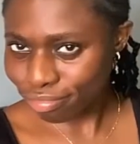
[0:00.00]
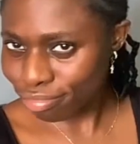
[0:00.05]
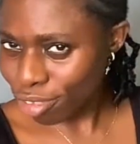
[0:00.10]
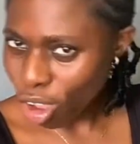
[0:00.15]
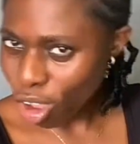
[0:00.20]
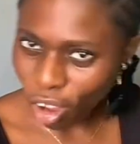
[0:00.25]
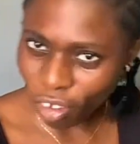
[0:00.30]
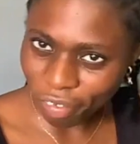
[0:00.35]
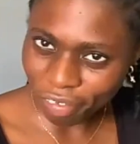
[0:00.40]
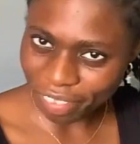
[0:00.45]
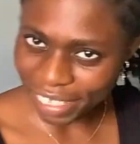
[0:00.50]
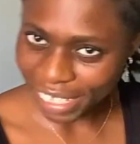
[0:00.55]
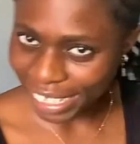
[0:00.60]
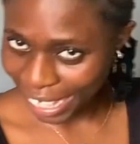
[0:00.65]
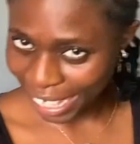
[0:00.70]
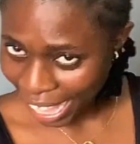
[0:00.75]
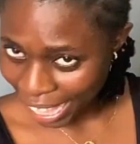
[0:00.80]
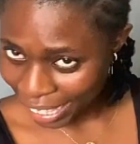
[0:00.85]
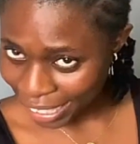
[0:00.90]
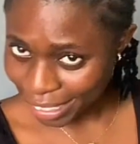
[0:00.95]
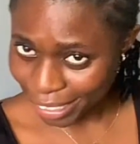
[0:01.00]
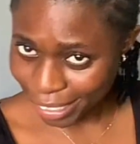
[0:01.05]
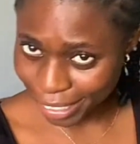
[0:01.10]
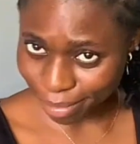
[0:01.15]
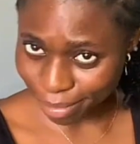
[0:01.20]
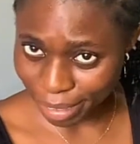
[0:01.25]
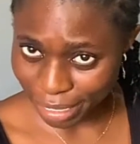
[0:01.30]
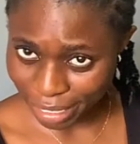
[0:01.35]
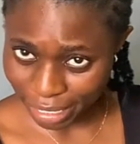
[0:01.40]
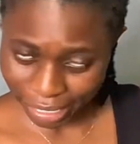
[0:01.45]
off the lines,
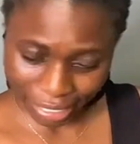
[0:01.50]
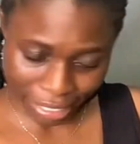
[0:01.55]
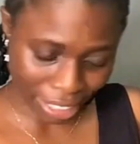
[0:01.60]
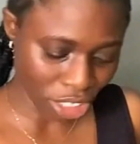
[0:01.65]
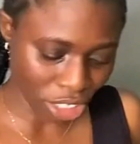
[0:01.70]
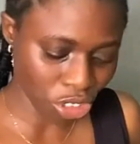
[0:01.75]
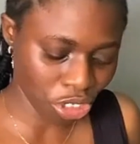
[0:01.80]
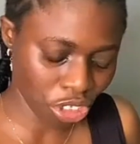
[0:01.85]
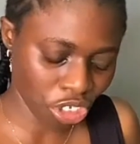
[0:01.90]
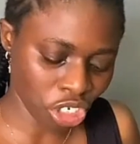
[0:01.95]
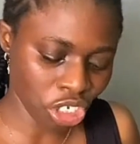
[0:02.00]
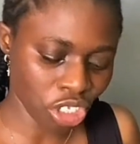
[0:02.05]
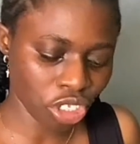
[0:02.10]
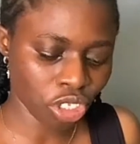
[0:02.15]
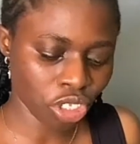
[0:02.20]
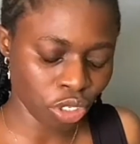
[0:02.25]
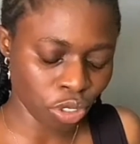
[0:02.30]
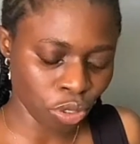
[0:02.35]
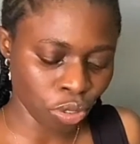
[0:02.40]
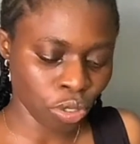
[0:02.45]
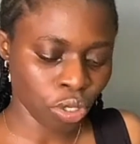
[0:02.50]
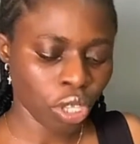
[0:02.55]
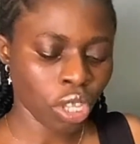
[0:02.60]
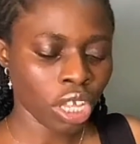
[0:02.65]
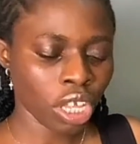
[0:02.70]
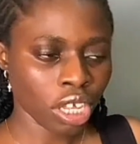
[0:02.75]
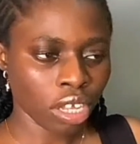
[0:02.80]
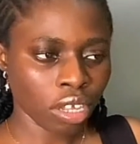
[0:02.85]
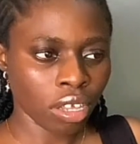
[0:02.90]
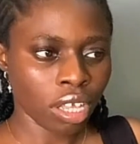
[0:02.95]
basically, just to
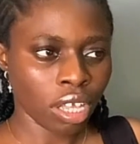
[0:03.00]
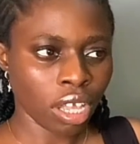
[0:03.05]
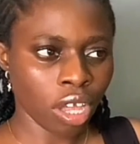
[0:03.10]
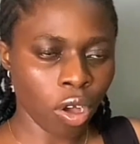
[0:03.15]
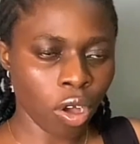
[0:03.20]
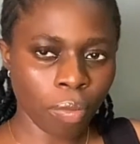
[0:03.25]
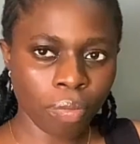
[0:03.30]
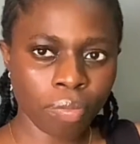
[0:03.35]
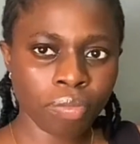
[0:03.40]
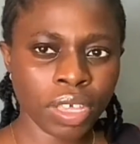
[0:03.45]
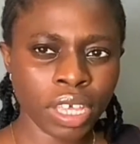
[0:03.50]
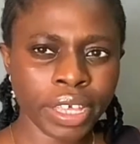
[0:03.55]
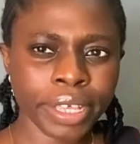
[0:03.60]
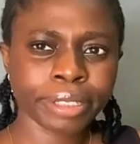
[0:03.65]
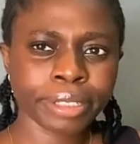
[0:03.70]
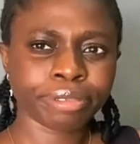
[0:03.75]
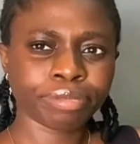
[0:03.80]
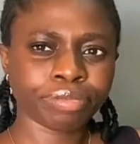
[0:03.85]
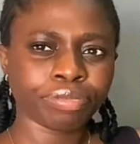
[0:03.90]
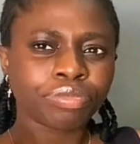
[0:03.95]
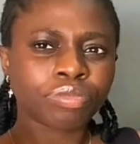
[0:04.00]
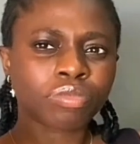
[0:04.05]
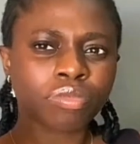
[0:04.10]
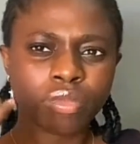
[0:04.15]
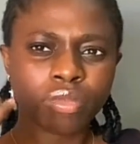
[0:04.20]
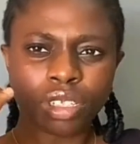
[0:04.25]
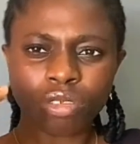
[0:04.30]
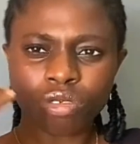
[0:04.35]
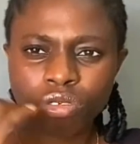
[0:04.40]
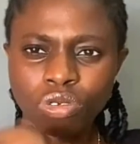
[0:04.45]
help me
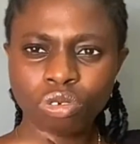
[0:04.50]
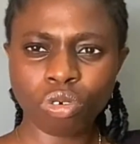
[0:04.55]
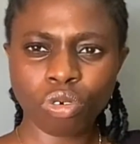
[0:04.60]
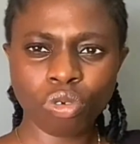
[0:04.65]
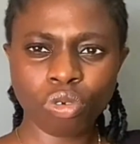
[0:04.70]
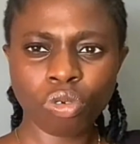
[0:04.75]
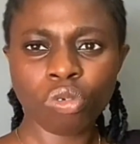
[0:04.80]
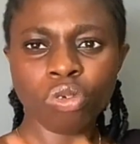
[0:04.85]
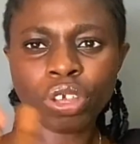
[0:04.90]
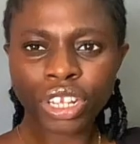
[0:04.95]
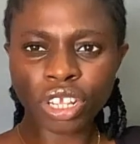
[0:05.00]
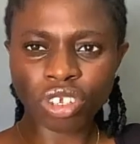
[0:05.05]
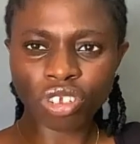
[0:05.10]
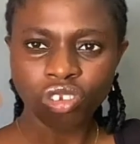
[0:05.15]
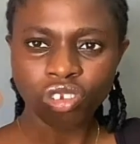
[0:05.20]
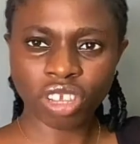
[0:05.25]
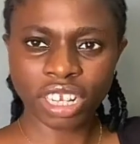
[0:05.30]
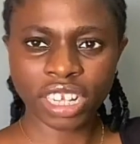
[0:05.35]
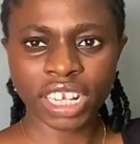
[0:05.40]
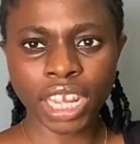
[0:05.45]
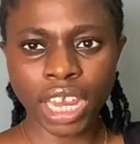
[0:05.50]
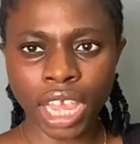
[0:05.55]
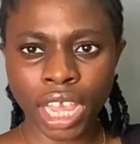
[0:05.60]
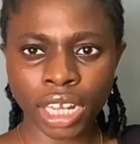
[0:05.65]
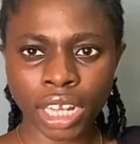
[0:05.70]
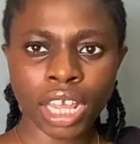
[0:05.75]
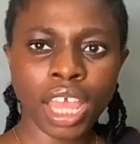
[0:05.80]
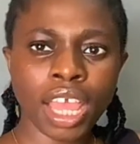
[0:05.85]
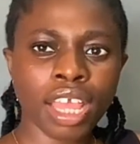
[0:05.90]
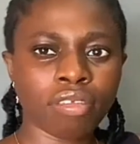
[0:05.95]
sew in a straight
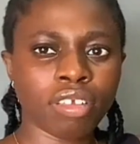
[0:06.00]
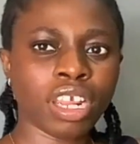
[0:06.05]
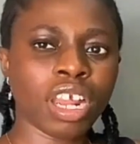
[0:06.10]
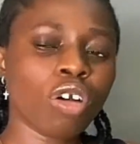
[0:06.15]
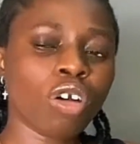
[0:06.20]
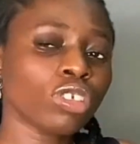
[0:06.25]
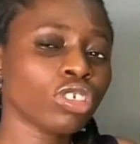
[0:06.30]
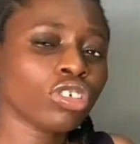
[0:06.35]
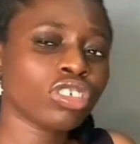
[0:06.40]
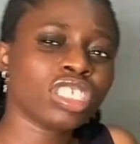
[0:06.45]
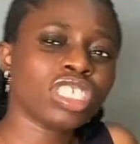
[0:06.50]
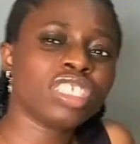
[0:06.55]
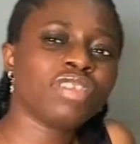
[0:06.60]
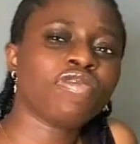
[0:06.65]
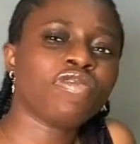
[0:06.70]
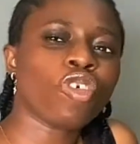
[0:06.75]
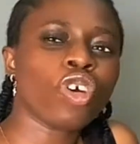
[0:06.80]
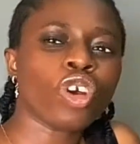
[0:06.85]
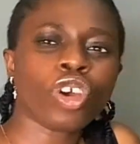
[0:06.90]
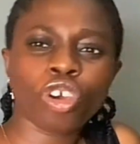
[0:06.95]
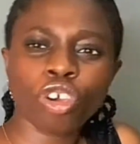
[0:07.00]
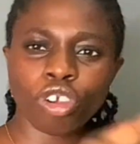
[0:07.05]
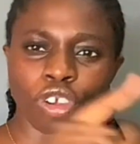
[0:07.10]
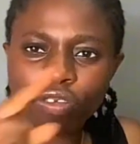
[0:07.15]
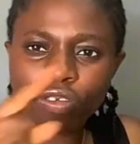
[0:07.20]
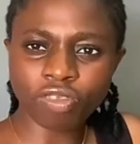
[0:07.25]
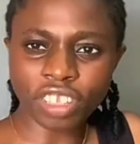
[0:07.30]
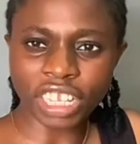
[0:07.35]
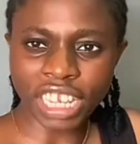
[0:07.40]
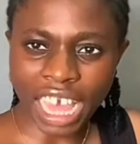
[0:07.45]
line. And I also did for
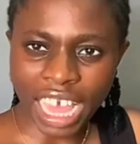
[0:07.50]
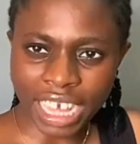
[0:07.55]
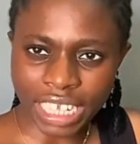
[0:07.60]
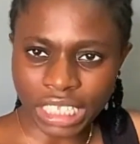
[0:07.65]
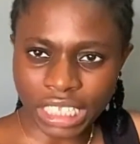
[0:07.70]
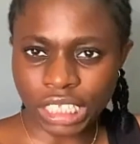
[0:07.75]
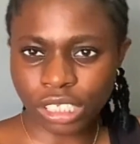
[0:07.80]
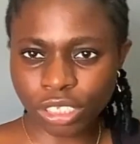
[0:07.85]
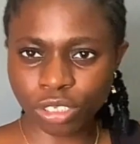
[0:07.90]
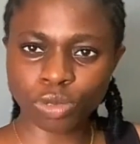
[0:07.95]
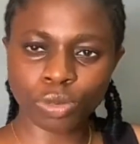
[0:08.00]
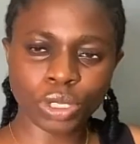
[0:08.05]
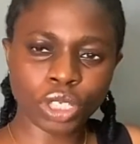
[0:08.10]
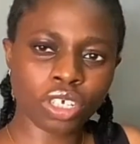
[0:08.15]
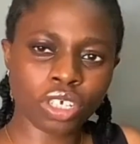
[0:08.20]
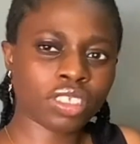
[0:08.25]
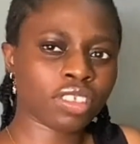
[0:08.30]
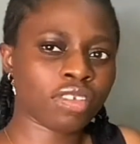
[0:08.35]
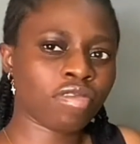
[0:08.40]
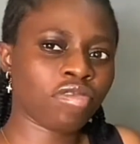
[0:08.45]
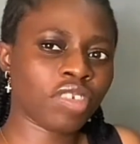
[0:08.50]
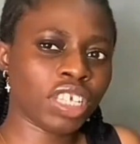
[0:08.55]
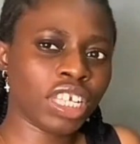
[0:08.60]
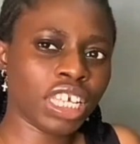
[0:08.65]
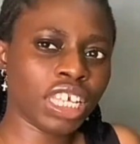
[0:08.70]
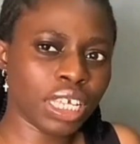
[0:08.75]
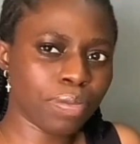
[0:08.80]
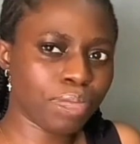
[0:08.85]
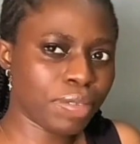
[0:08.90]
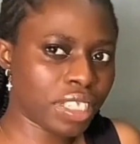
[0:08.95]
curved lines too, because of the
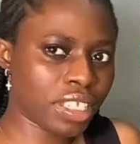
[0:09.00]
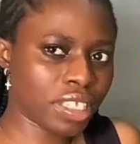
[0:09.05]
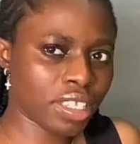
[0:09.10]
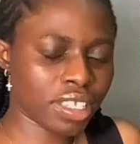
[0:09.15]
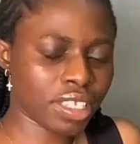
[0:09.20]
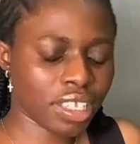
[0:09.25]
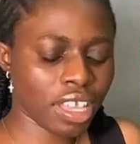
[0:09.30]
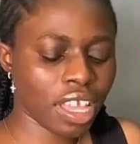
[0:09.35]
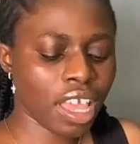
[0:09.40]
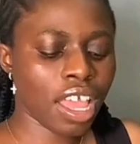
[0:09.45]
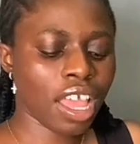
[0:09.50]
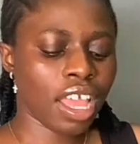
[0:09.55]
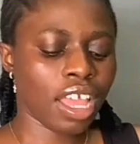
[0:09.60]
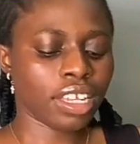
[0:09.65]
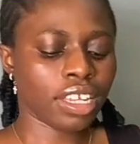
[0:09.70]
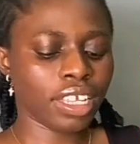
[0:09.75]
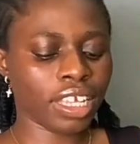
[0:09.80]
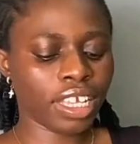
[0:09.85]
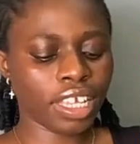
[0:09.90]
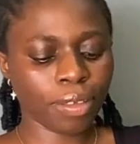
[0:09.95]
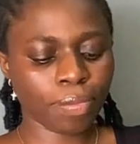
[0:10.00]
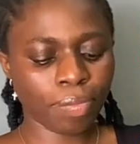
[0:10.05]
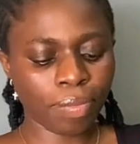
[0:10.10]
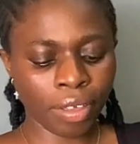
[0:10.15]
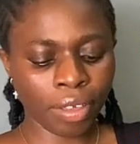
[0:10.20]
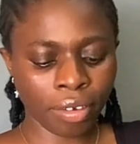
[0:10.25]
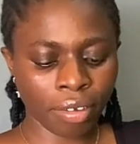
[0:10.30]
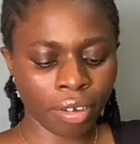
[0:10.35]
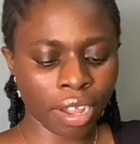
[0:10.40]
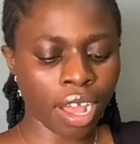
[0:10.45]
hips, the hip
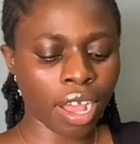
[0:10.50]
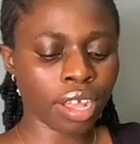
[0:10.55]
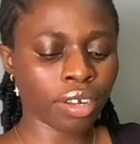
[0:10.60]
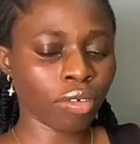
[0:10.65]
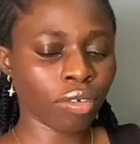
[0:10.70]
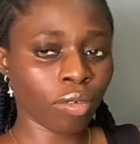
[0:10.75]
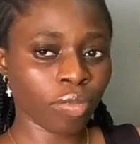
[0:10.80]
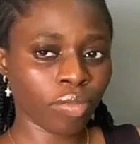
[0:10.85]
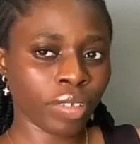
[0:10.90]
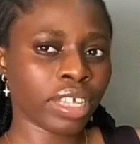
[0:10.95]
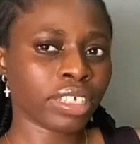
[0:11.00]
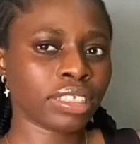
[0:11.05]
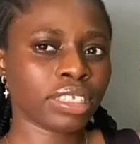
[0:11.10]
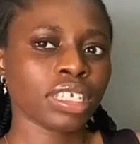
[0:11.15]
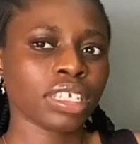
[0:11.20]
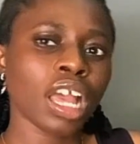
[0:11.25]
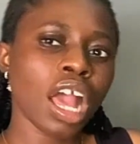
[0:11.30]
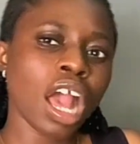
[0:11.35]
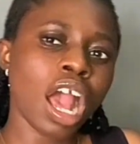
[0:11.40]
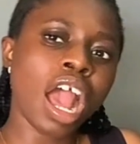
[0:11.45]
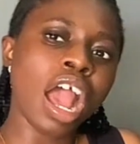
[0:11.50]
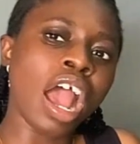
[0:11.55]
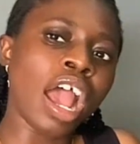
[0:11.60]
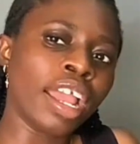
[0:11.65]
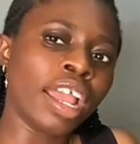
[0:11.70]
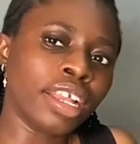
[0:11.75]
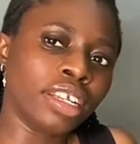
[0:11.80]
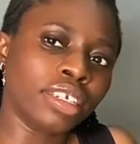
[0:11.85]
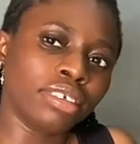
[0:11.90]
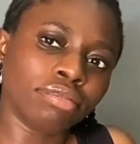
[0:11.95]
area and all that.
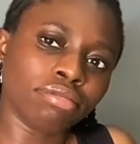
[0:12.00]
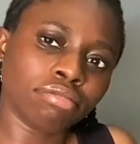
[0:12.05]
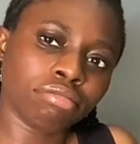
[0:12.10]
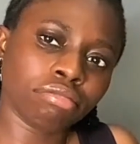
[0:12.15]
I